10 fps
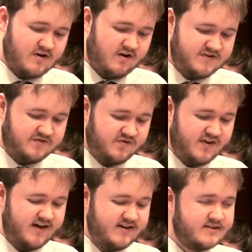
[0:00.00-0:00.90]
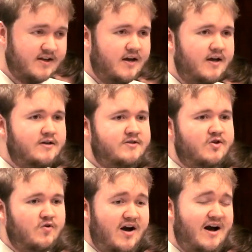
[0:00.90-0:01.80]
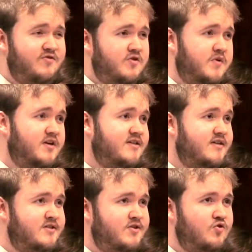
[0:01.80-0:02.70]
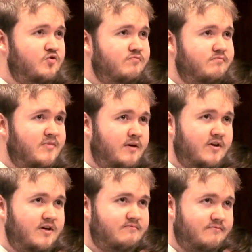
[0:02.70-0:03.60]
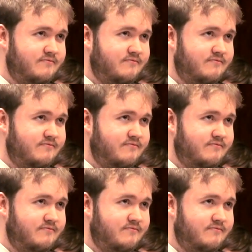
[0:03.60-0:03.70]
of different things. So I have the ability to maybe